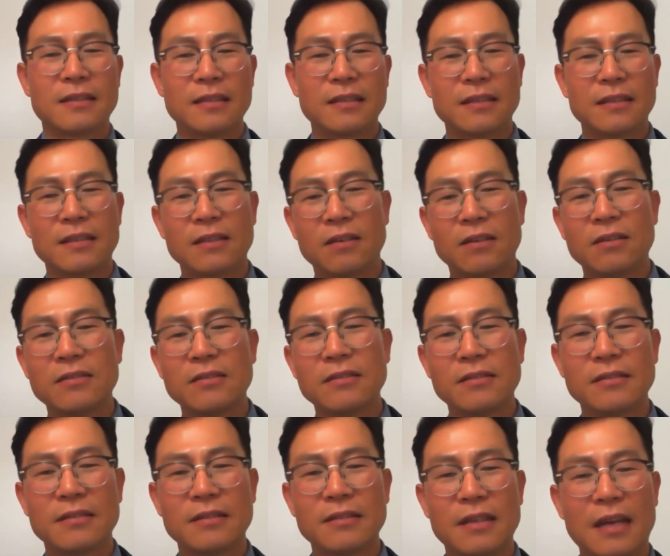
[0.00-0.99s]
you know,
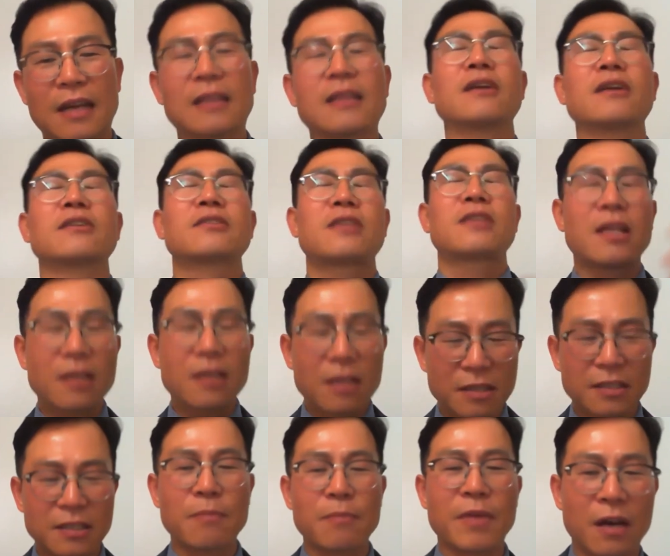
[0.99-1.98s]
and attend the
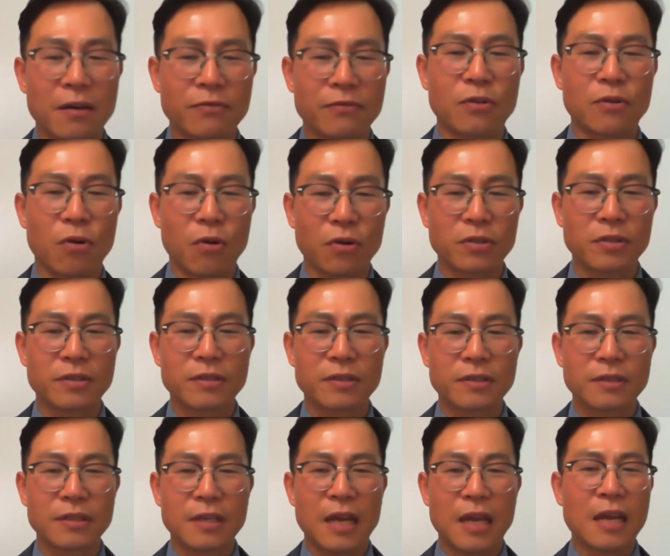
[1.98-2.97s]
seminar, of course,
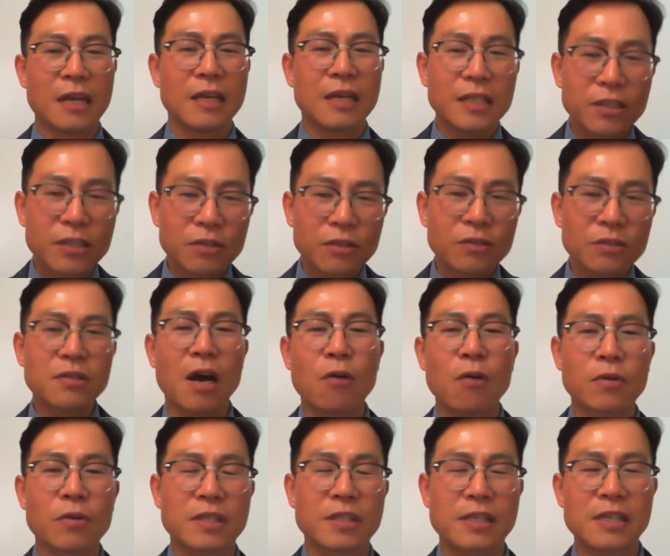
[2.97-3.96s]
and listen to
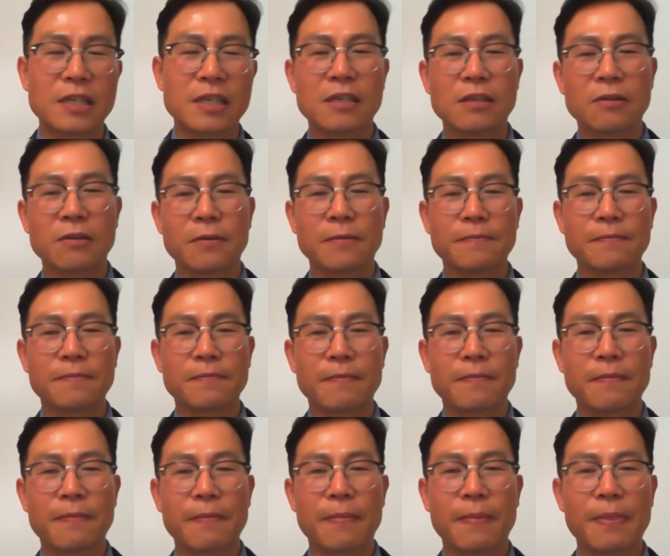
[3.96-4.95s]
our CEO.
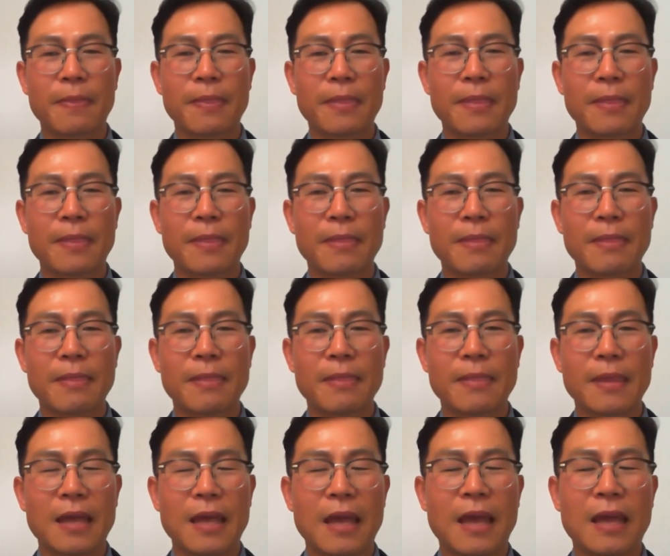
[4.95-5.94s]

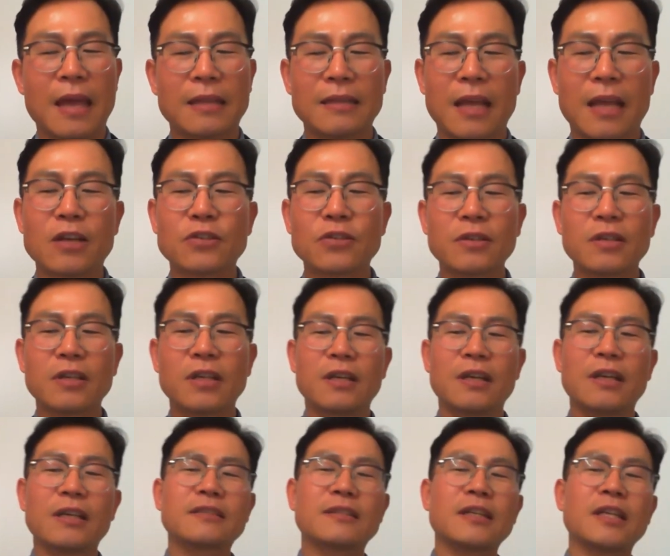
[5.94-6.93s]
And actually
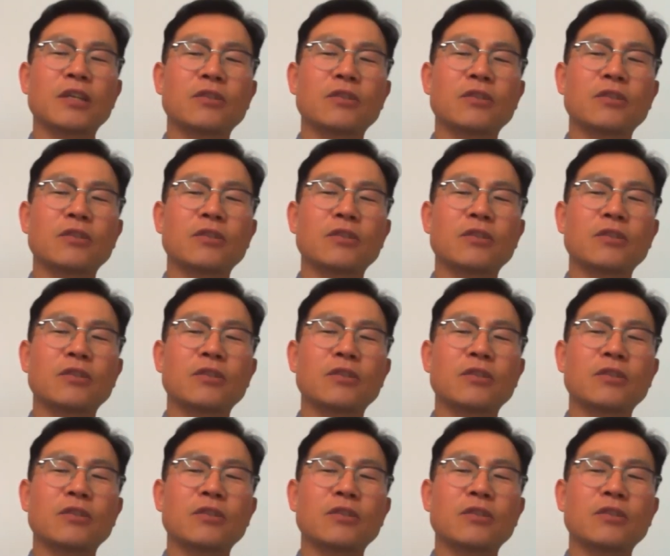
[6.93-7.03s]
listening